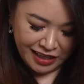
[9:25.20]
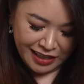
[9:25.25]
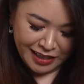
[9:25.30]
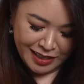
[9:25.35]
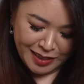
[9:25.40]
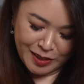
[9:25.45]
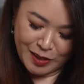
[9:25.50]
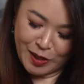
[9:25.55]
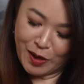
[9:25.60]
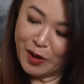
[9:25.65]

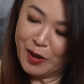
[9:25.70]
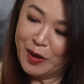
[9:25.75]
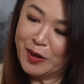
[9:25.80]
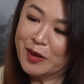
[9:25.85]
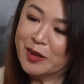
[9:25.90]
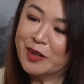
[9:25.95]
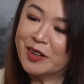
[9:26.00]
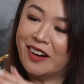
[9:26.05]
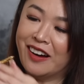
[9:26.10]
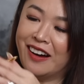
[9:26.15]

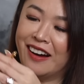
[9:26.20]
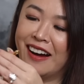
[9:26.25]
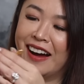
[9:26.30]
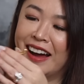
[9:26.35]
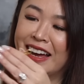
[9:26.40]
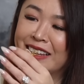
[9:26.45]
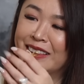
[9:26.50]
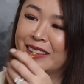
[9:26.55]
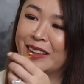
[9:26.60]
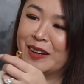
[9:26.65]
So
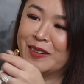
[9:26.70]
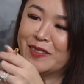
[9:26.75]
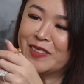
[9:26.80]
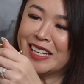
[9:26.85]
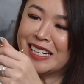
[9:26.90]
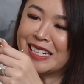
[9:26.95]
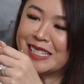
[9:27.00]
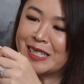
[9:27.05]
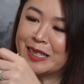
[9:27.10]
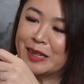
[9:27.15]
I love
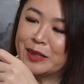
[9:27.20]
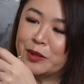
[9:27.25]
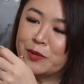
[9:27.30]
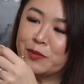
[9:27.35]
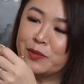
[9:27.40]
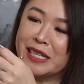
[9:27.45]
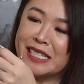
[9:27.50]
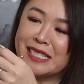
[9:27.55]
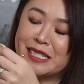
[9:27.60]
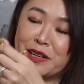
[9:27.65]
that it's a little
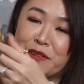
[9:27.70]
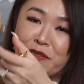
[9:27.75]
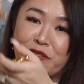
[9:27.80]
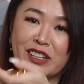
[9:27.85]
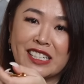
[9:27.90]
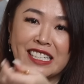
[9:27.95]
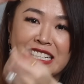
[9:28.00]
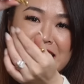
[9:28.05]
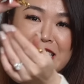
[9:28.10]
bit different.